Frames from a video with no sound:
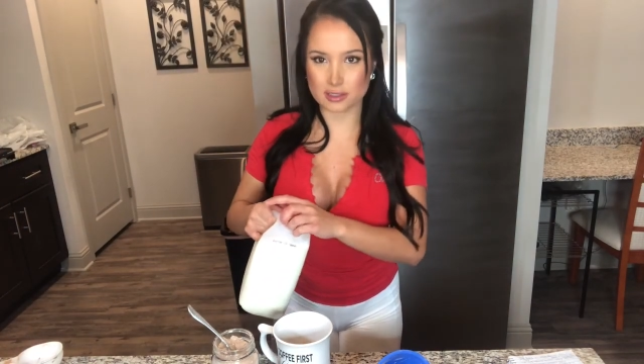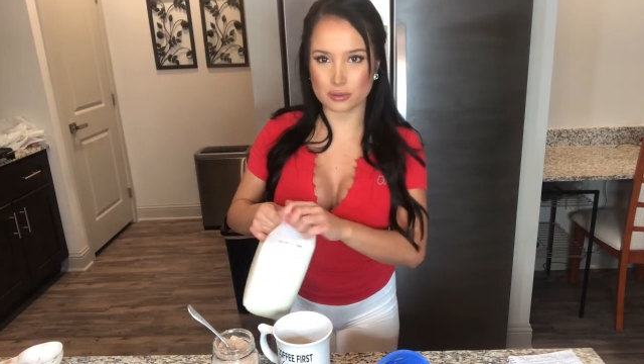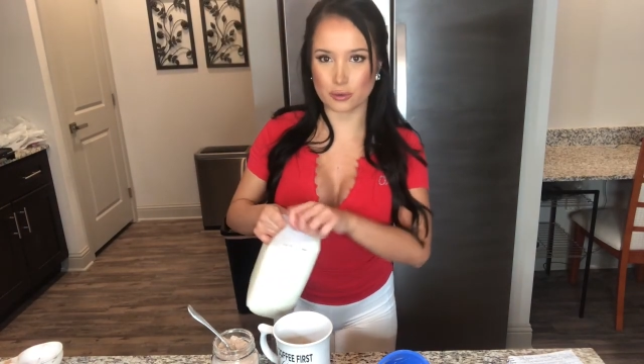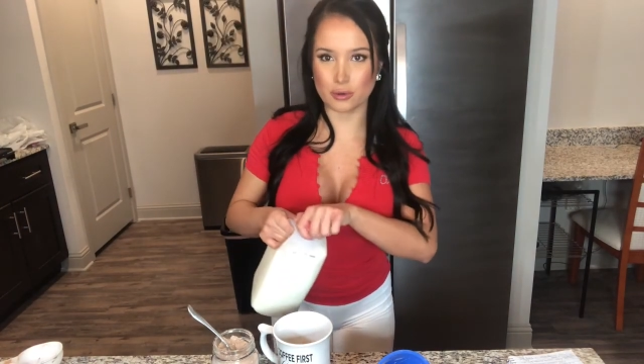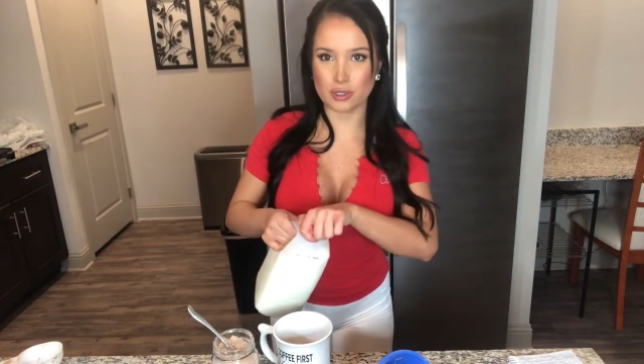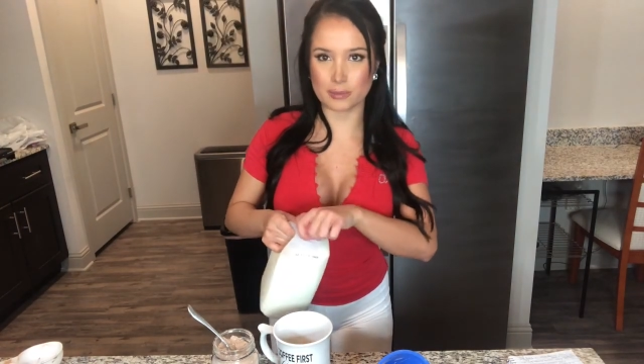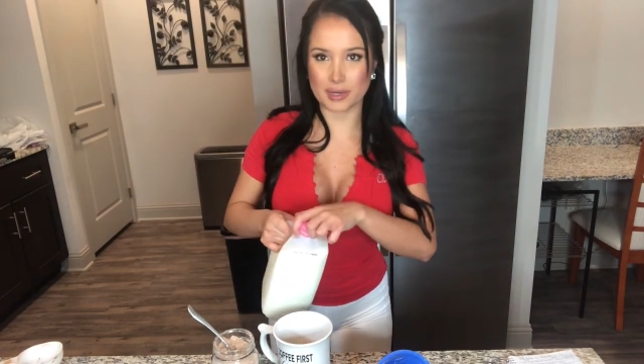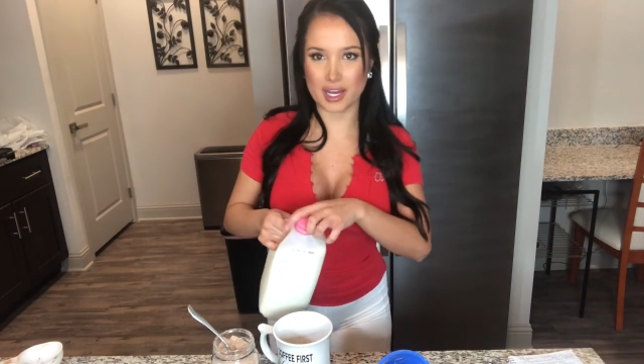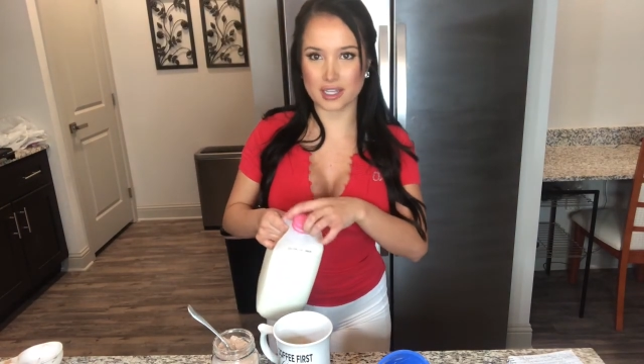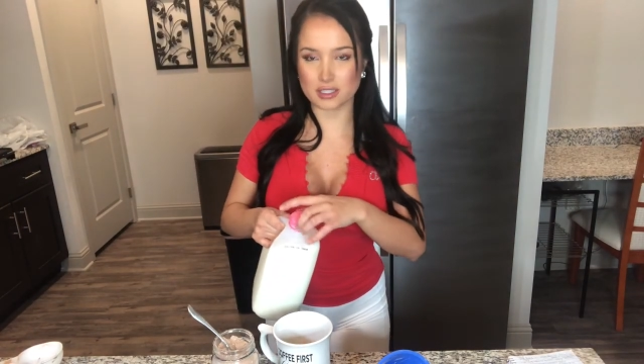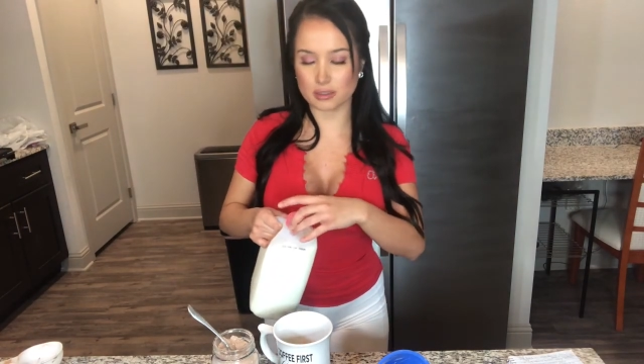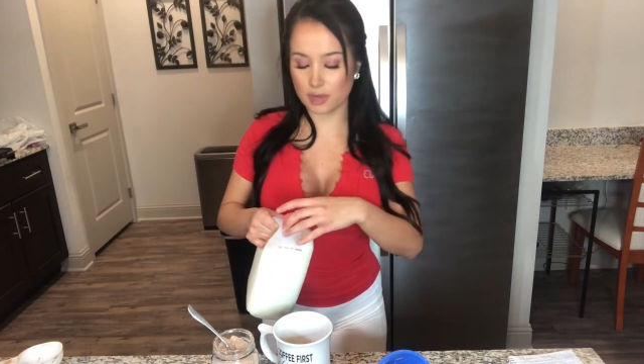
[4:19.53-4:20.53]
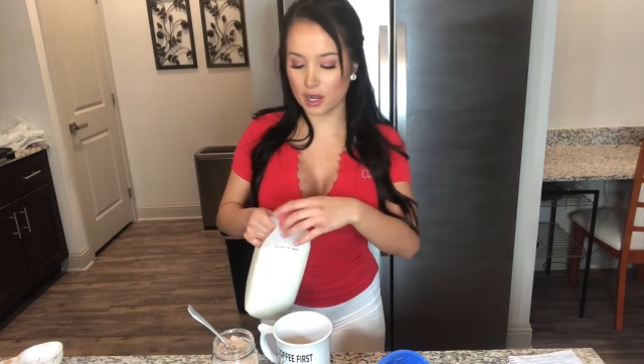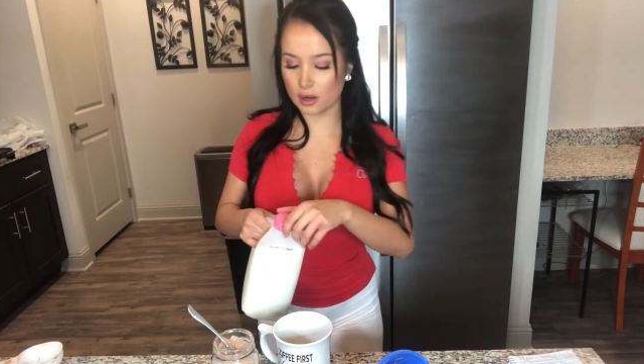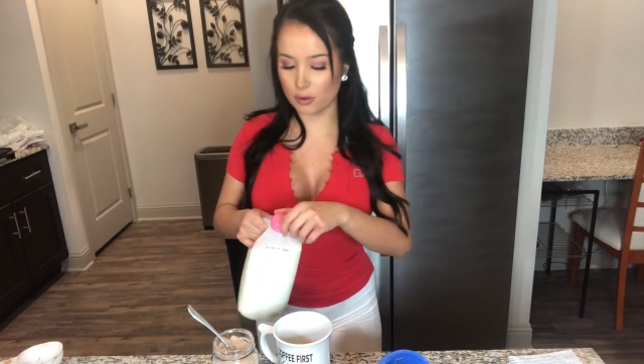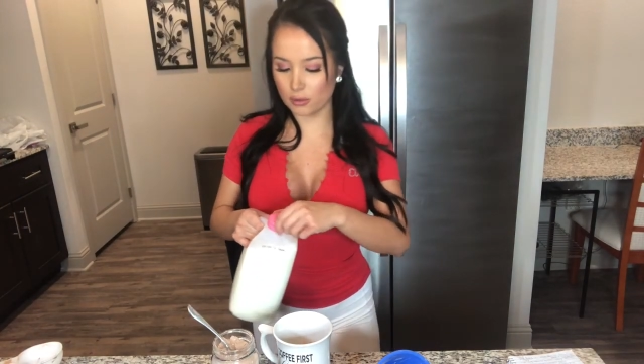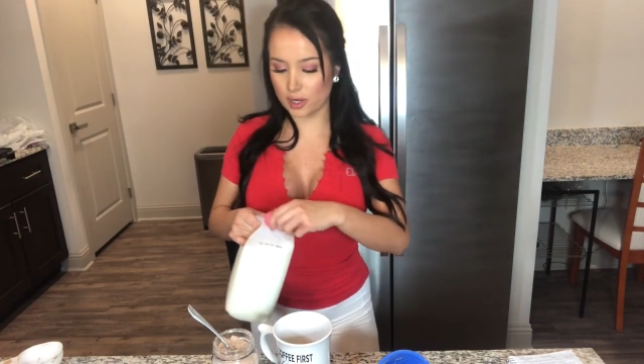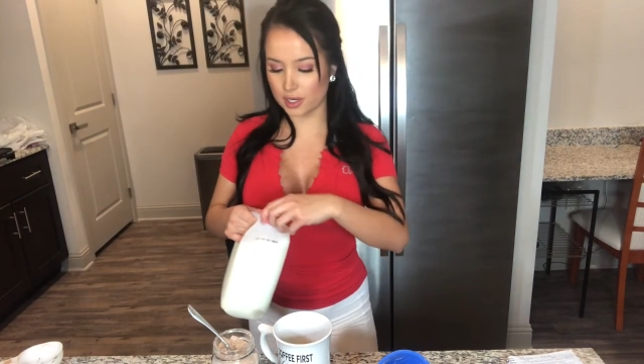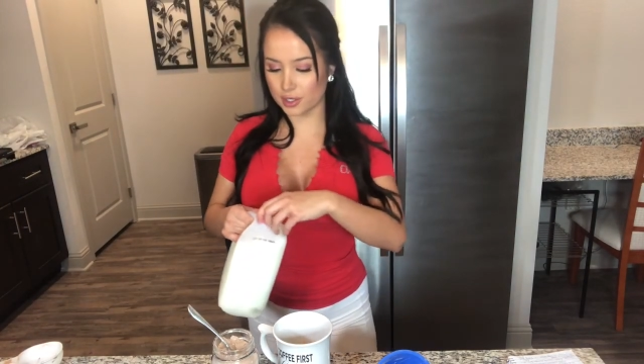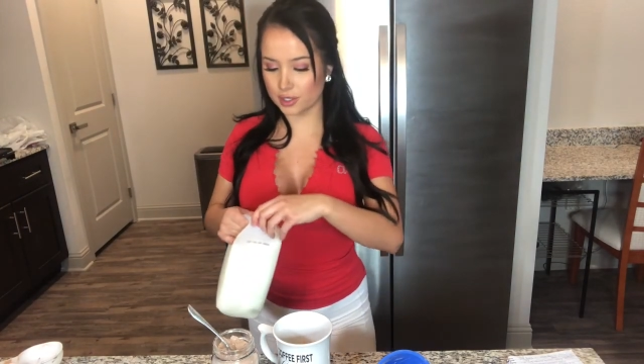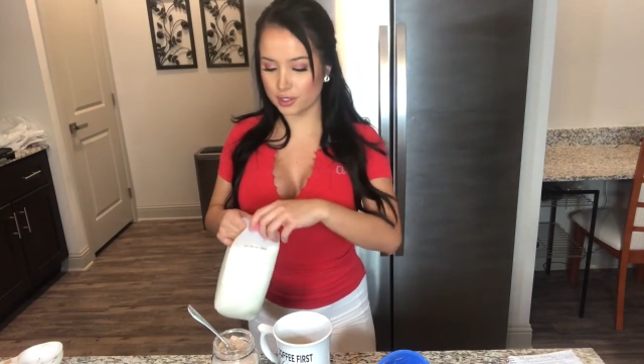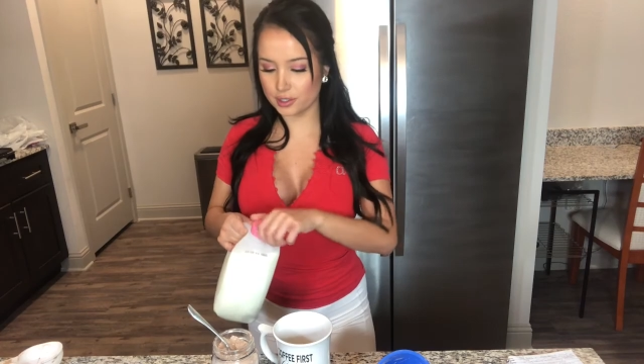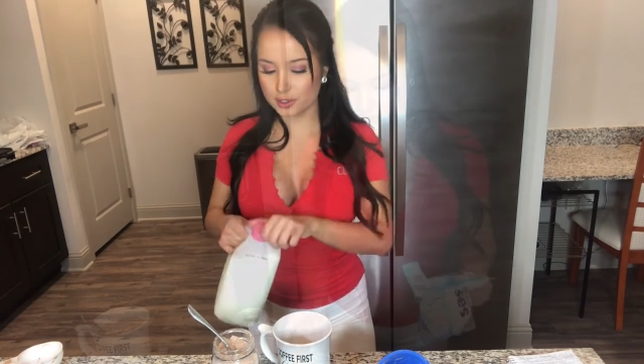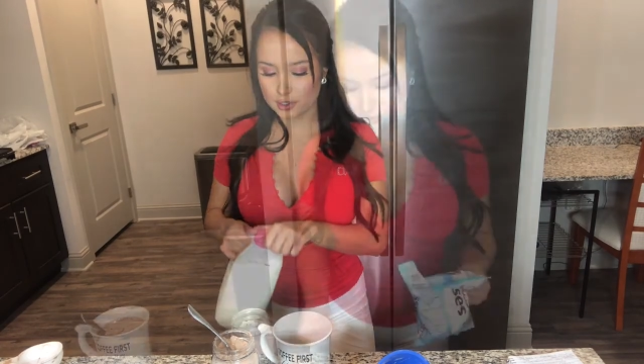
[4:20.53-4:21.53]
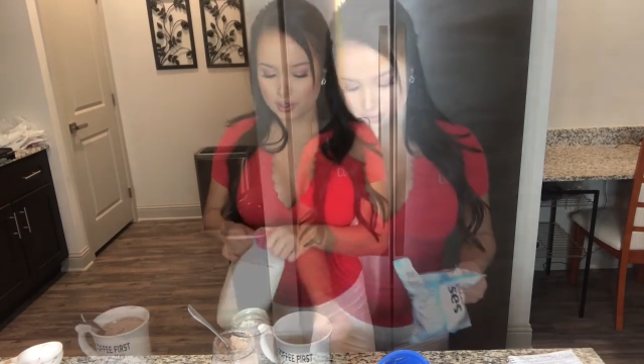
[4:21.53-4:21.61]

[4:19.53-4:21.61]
is cold, I'm gonna add some hot water. If